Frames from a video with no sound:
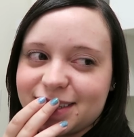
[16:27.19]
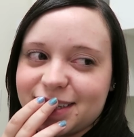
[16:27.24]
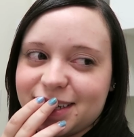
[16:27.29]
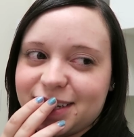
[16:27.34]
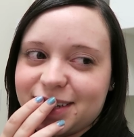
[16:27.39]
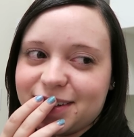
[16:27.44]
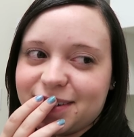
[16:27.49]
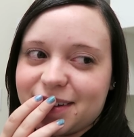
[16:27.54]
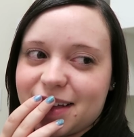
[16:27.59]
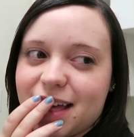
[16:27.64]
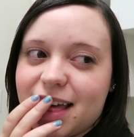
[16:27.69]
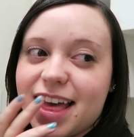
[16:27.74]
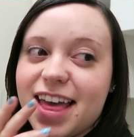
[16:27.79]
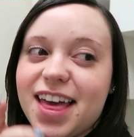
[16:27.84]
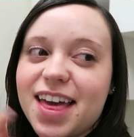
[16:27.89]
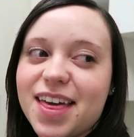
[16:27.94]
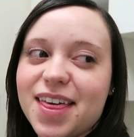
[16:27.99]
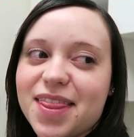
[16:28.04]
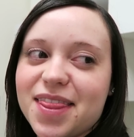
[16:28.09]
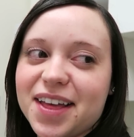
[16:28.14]
So
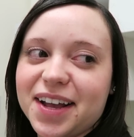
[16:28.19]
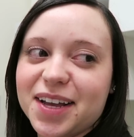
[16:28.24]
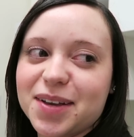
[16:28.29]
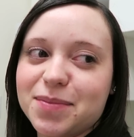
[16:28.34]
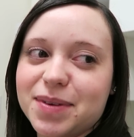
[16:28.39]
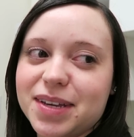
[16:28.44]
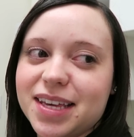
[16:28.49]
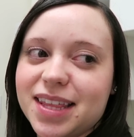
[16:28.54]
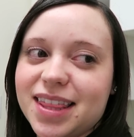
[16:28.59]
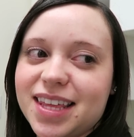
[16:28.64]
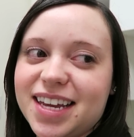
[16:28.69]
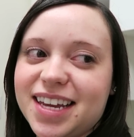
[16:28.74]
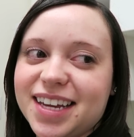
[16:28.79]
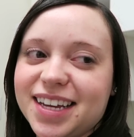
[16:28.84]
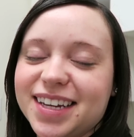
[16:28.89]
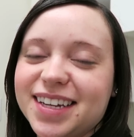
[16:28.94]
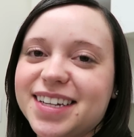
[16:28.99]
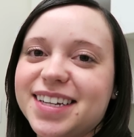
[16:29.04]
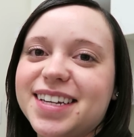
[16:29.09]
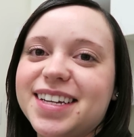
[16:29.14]
that could be a
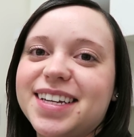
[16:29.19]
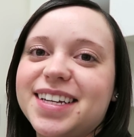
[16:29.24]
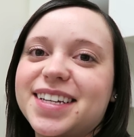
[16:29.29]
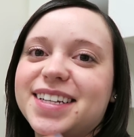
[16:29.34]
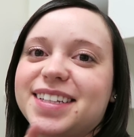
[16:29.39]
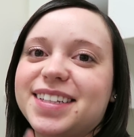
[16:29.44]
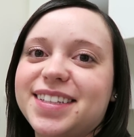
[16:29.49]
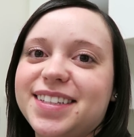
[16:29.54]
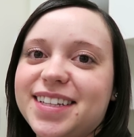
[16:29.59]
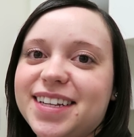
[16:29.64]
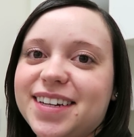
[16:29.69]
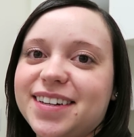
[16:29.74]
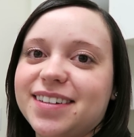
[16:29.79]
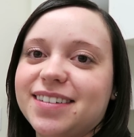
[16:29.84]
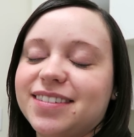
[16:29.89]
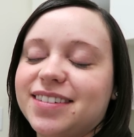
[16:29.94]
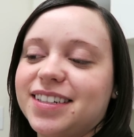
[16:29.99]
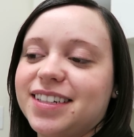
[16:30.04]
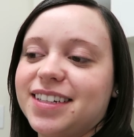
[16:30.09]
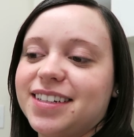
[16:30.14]
thing.
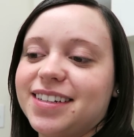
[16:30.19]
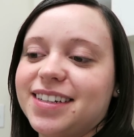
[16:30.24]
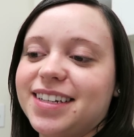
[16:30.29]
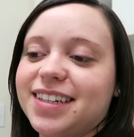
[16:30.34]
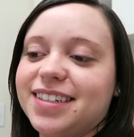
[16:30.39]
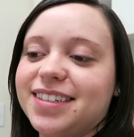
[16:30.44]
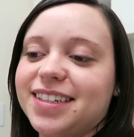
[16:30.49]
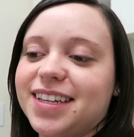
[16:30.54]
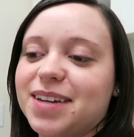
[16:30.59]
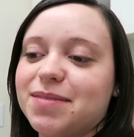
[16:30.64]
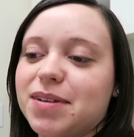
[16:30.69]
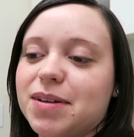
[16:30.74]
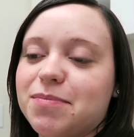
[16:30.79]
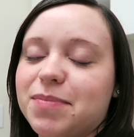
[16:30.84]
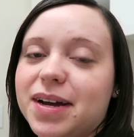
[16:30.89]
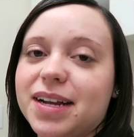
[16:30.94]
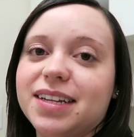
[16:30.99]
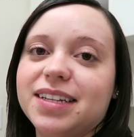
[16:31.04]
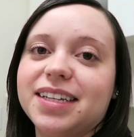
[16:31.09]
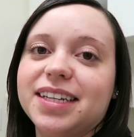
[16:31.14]
So I need to get my
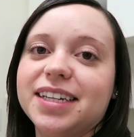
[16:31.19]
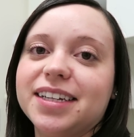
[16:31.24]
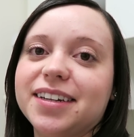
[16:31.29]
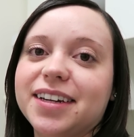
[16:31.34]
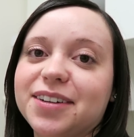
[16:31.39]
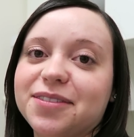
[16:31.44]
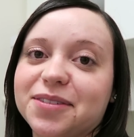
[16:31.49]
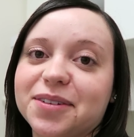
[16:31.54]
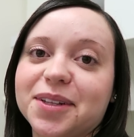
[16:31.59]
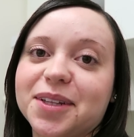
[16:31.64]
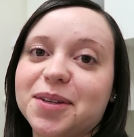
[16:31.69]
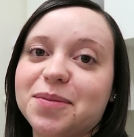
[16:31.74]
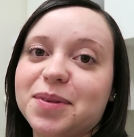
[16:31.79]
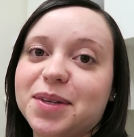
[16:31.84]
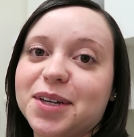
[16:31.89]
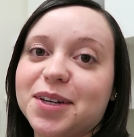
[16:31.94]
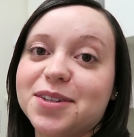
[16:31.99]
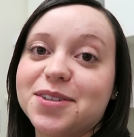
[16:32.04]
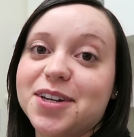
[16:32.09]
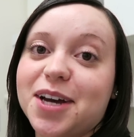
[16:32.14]
button gear and really
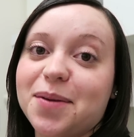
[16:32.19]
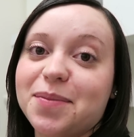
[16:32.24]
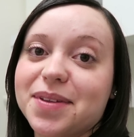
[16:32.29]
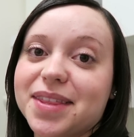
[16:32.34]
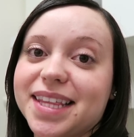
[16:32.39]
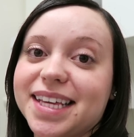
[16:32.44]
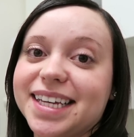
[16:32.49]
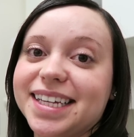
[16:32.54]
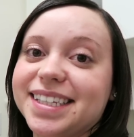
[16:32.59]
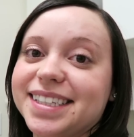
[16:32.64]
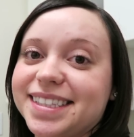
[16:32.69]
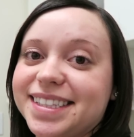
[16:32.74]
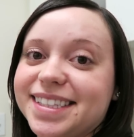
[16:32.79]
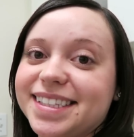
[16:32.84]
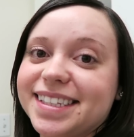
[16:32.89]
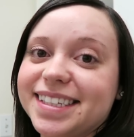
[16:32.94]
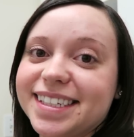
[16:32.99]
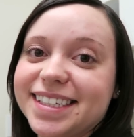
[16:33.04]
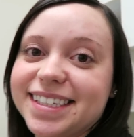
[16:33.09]
be on top of things.